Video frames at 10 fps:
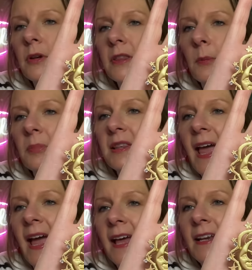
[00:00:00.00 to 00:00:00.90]
with a
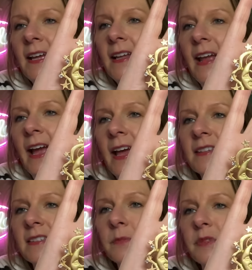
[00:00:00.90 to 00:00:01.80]
planet
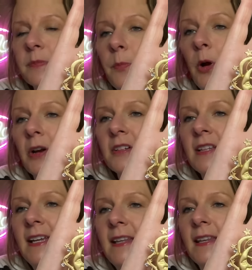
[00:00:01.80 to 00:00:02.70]
and some
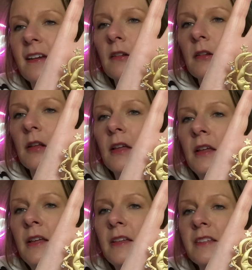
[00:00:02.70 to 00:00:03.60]
sparkly little
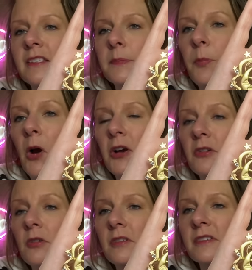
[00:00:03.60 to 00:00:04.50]

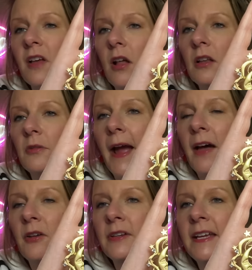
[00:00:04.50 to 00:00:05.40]
sparkles all
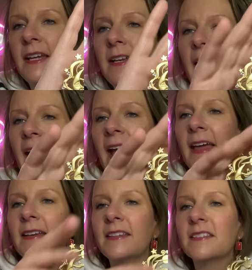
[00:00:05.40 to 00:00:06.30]
around it.
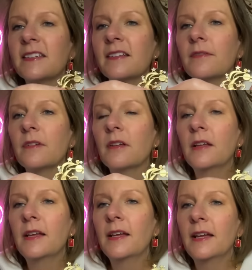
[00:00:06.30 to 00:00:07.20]
And it's
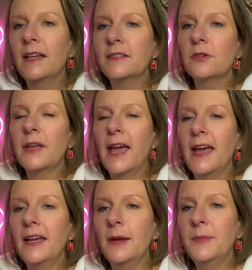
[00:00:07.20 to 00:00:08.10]

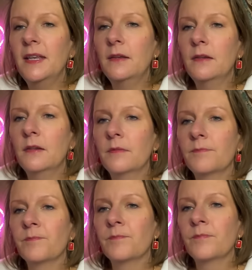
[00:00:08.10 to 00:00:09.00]
okay. I mean,
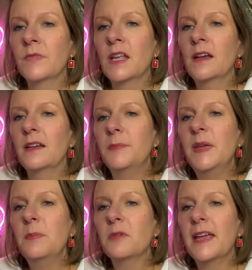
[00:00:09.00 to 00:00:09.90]

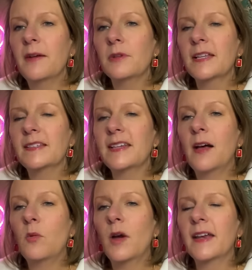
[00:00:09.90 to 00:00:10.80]
people can't really
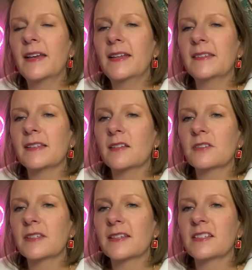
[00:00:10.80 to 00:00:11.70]
tell what it is. It
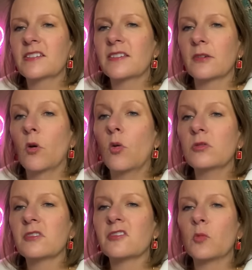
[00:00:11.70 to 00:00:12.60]
looks like just a
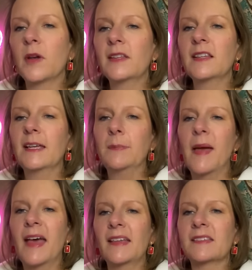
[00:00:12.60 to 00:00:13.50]
gold squiggly
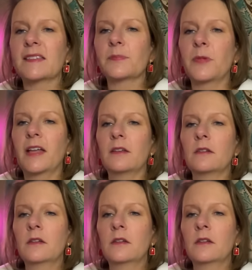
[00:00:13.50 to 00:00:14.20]
mess, but